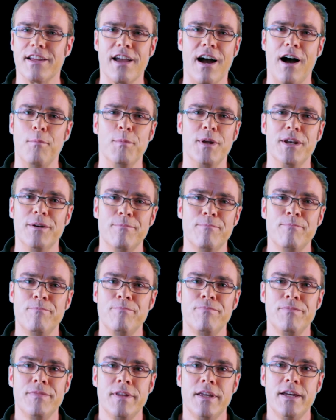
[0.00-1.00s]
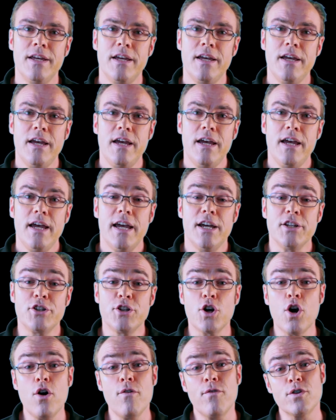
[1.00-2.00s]
common. It
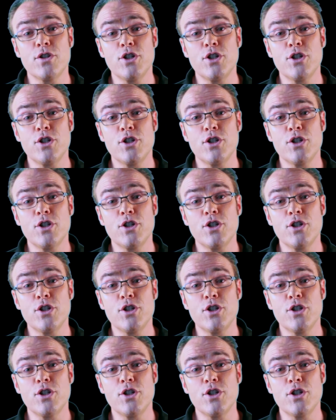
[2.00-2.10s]
took over